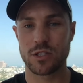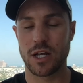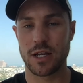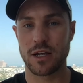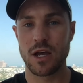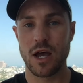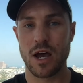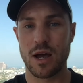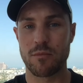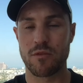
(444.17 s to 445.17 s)
to like
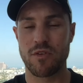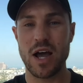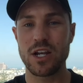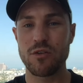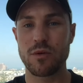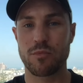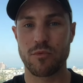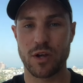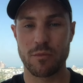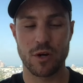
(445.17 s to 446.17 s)
value the
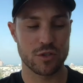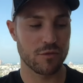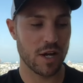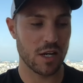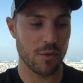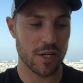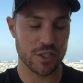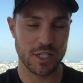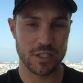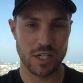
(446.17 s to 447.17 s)
commercial
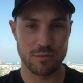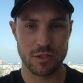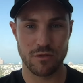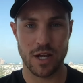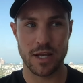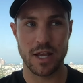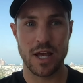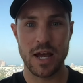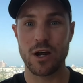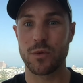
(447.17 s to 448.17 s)
valuation in terms of like
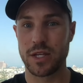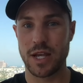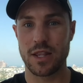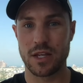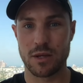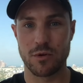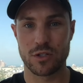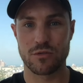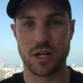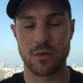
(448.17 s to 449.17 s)
how do we get the
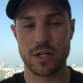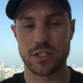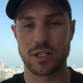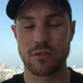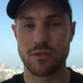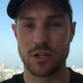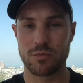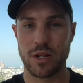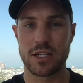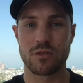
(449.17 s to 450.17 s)
commercial valuation in the
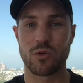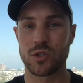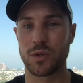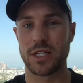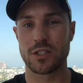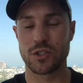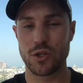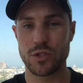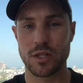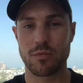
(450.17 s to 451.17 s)
first place and what do we need to
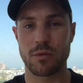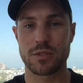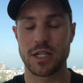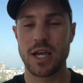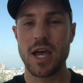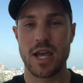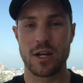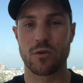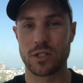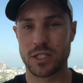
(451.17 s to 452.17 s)
do to the property
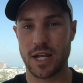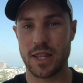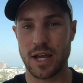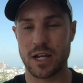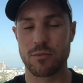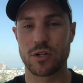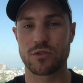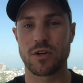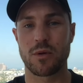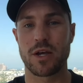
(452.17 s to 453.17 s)
in order to get that
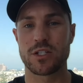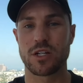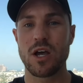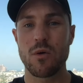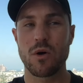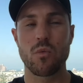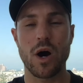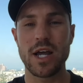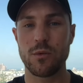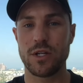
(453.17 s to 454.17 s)
commercial valuation. Well,
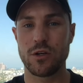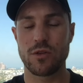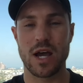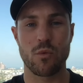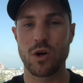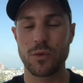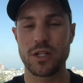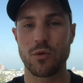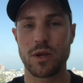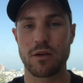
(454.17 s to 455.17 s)
why do we do that? What are
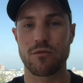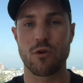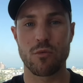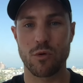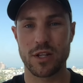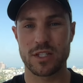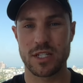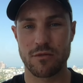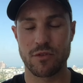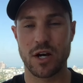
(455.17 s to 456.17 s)
we doing it for? And what are
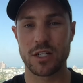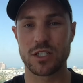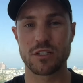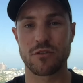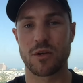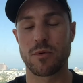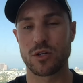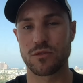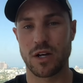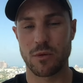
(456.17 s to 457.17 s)
the advantages of
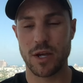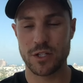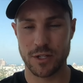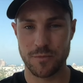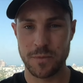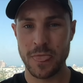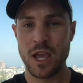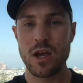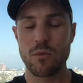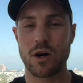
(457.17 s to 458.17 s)
commercial valuation?
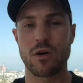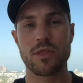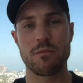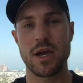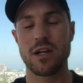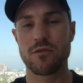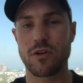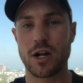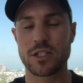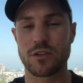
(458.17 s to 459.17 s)
Well, the main
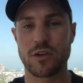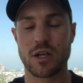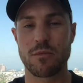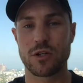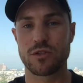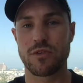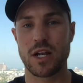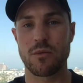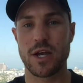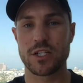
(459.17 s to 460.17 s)
advantage of a commercial
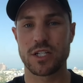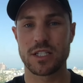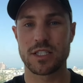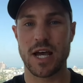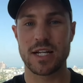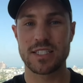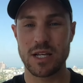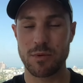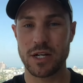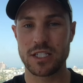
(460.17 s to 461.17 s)
valuation is that,
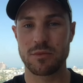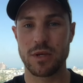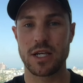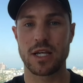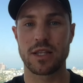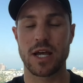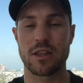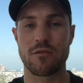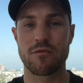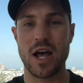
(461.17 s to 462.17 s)
typically speaking, that
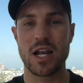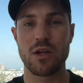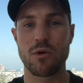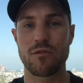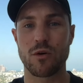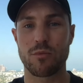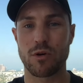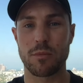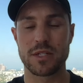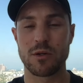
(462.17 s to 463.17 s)
the value of your
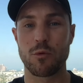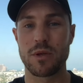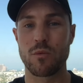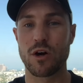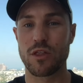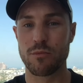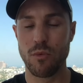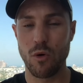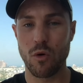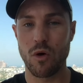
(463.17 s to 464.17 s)
property will be worth
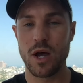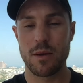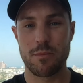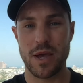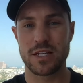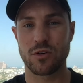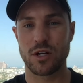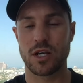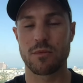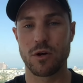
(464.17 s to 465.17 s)
more based
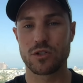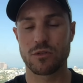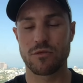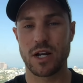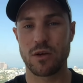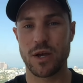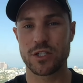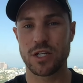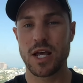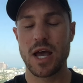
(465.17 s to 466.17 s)
on a commercial
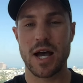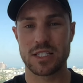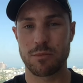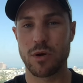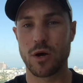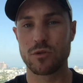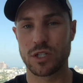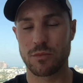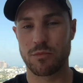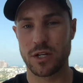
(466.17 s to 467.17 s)
valuation as
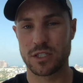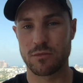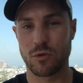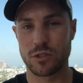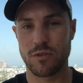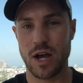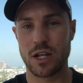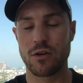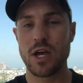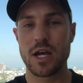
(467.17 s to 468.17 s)
opposed to the bricks and mortar
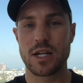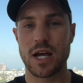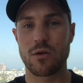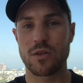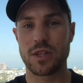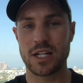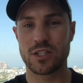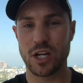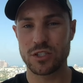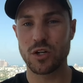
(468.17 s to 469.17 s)
value. Now,
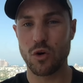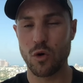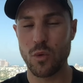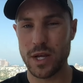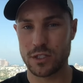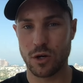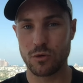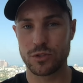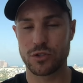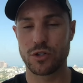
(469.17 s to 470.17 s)
that doesn't always
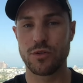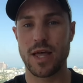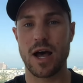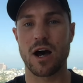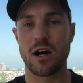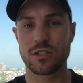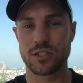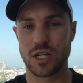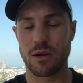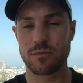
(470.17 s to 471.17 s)
hold true. There are
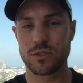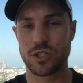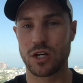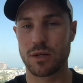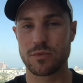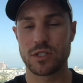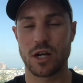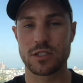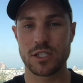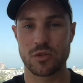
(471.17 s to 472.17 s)
some
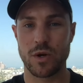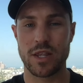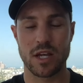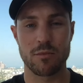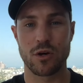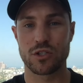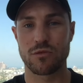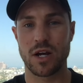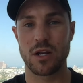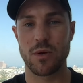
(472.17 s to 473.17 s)
circumstances where the
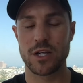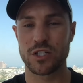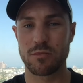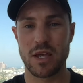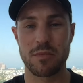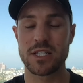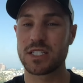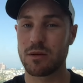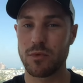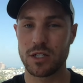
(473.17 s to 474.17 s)
commercial valuation may be
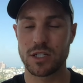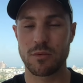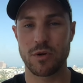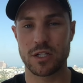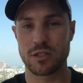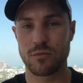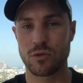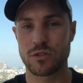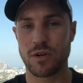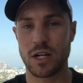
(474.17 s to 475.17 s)
similar to the bricks and
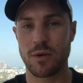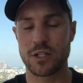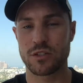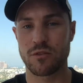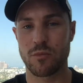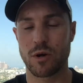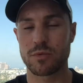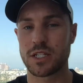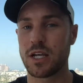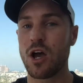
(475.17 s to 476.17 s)
mortar valuation of a
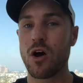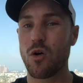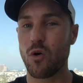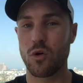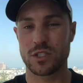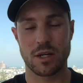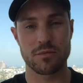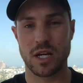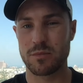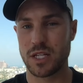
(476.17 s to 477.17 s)
property, or
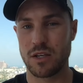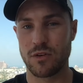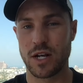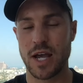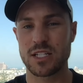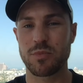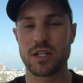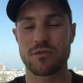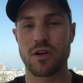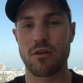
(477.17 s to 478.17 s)
sometimes even less, but
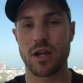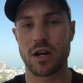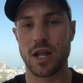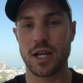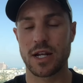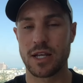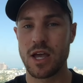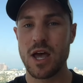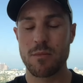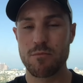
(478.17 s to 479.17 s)
it's very unlikely.
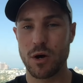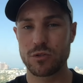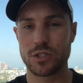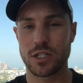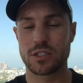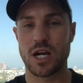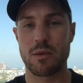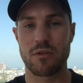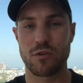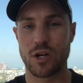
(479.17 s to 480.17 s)
Most of the
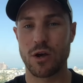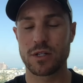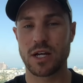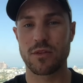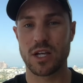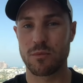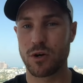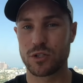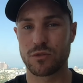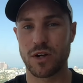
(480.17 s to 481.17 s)
time, if you're going down the
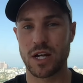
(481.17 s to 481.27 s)
commercial